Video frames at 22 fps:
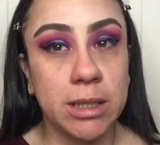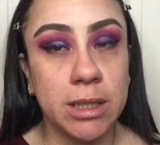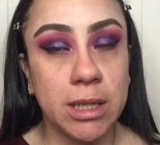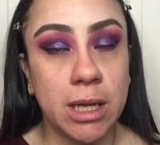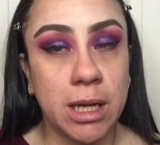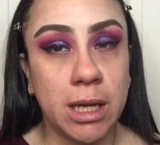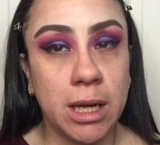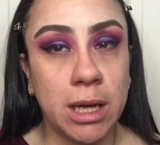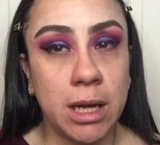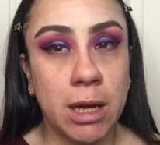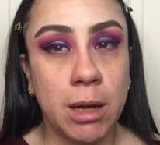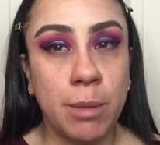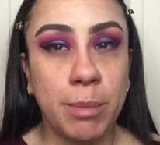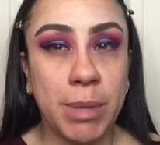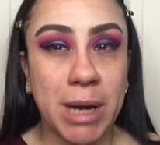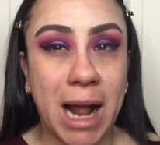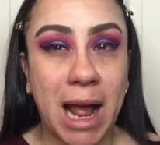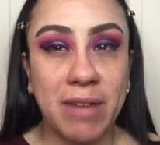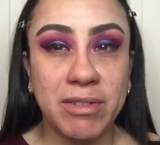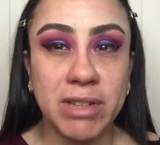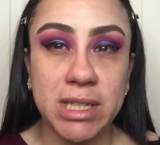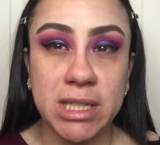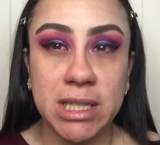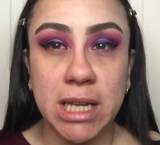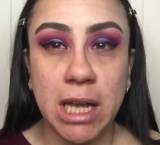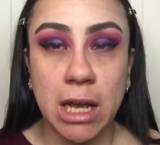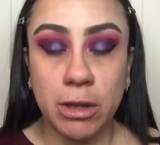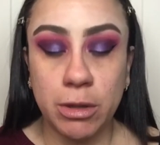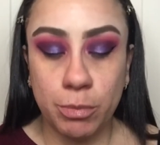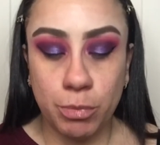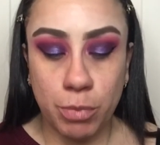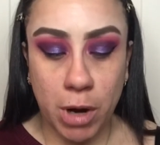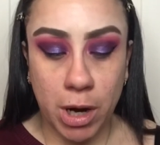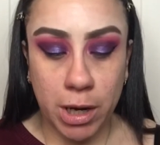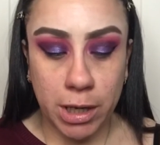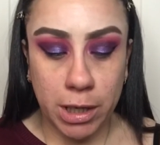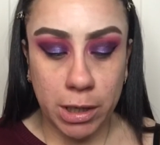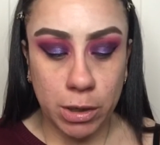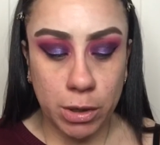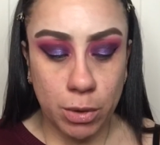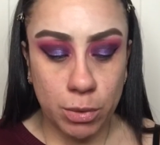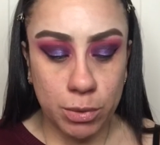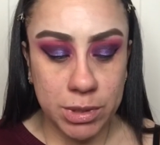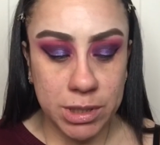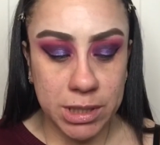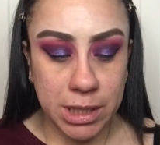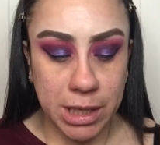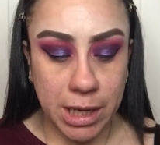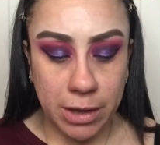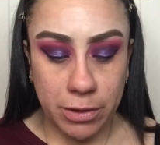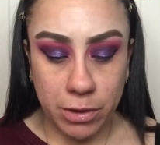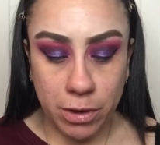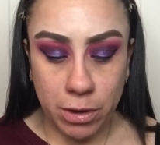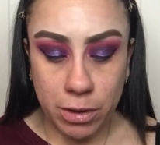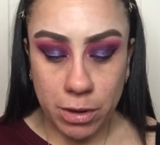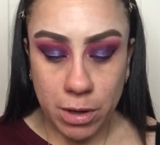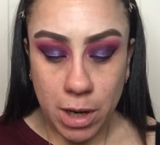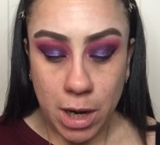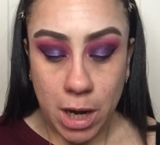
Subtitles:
But I have to see how the product goes together.